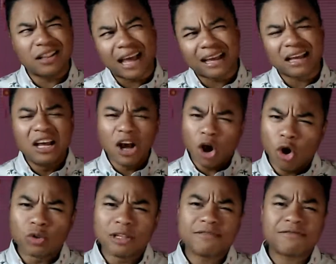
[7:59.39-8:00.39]
like
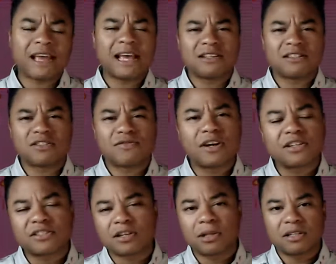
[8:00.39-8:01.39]
OnlyFans is very
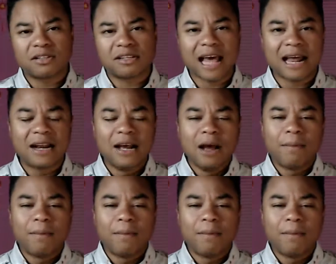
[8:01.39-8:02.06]
similar to that.